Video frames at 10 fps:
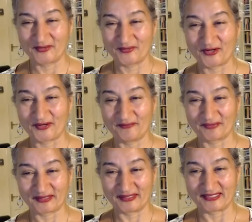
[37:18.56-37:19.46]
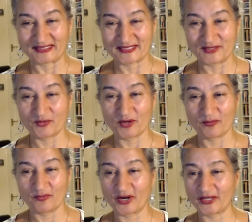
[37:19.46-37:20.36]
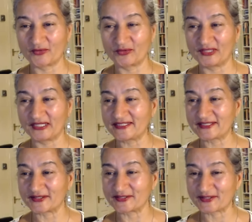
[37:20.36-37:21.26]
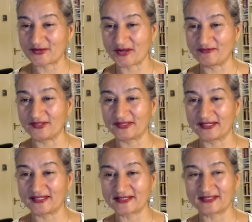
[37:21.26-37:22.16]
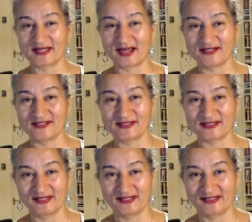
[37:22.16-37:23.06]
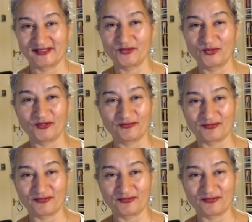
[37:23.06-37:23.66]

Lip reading: well, let's see where Waheguru leads us. So everything is in the hands, in the will of